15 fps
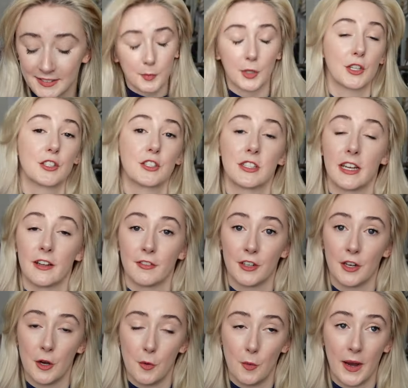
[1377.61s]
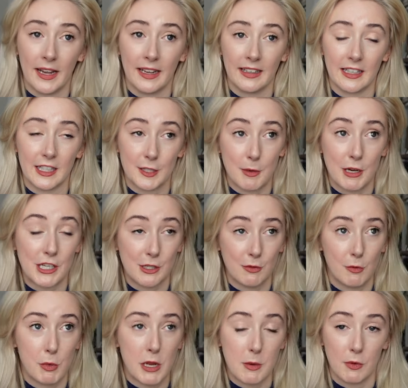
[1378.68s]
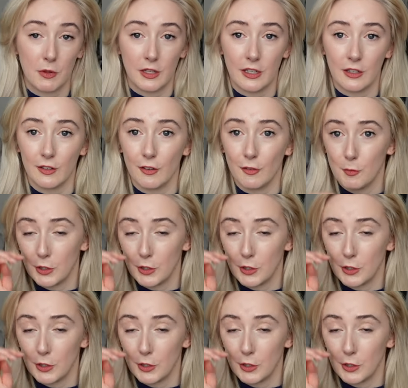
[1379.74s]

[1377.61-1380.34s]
Because you never know when, especially with people that you love,